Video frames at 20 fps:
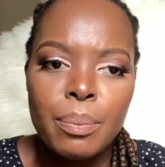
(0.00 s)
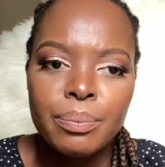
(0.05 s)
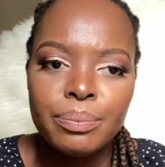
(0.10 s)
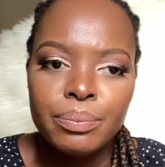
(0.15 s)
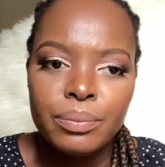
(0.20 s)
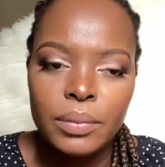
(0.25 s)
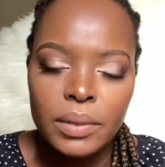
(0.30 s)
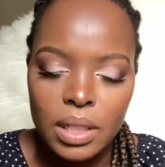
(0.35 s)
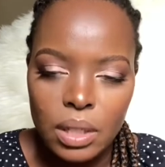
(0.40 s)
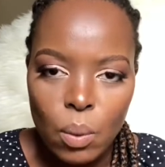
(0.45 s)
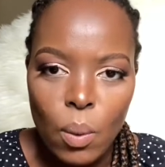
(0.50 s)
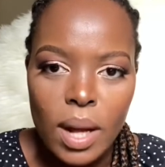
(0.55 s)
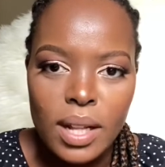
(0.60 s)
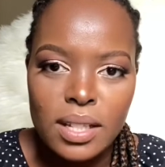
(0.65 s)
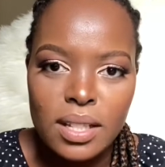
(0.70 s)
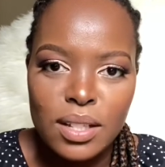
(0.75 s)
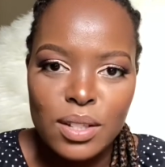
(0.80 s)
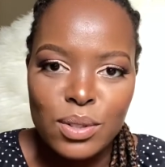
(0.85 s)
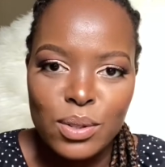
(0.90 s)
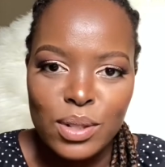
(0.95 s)
he wants
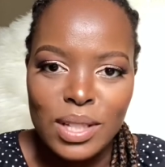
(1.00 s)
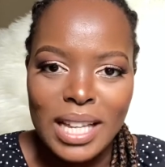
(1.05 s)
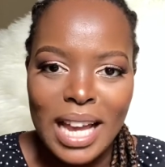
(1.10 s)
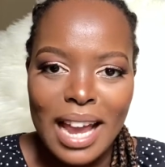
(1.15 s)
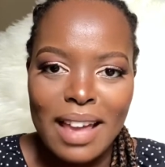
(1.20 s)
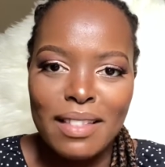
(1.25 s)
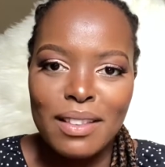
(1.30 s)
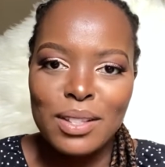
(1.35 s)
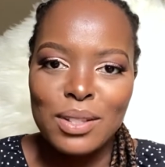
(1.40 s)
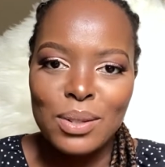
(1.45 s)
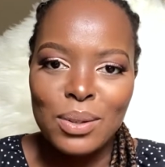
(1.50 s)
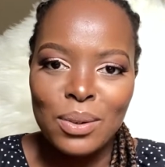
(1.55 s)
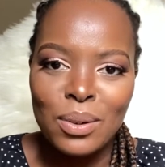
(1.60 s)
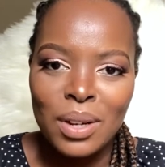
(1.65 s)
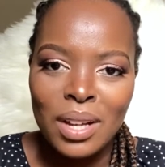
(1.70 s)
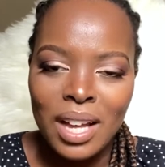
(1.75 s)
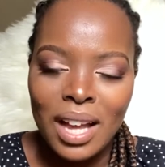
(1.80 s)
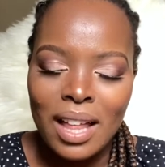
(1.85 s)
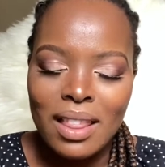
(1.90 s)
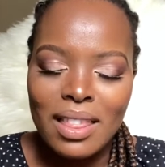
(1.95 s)
us to tithe, so
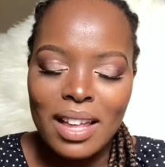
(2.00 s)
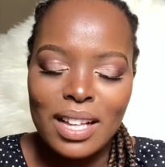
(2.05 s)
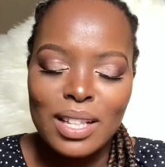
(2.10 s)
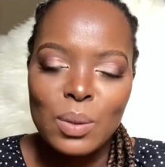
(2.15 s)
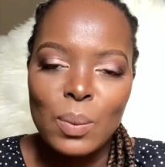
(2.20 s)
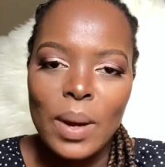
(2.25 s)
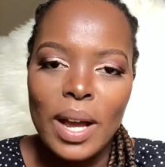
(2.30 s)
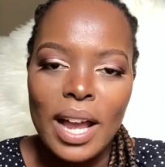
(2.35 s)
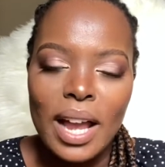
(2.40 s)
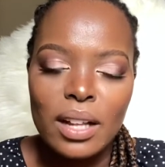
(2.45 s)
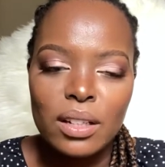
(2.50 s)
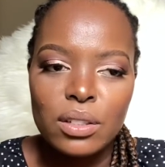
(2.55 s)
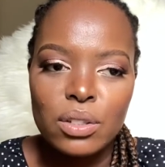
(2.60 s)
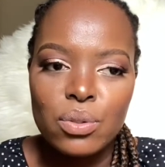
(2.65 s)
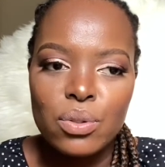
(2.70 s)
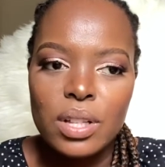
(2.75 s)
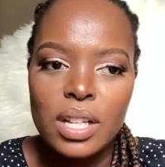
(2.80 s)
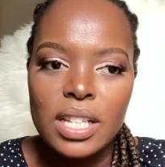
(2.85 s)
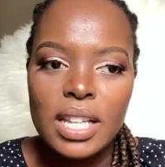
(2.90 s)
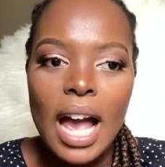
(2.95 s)
that's why I'll do
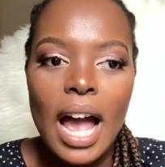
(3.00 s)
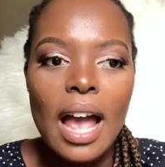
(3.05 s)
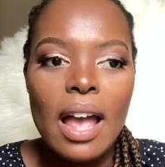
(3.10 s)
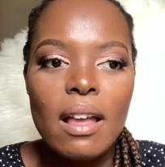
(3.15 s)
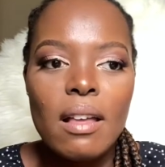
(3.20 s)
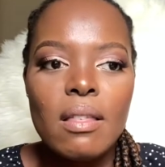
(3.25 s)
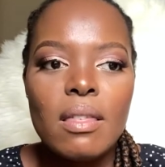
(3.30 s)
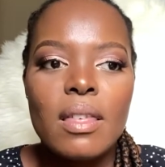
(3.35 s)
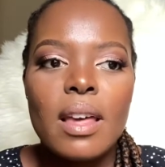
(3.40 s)
the tithe.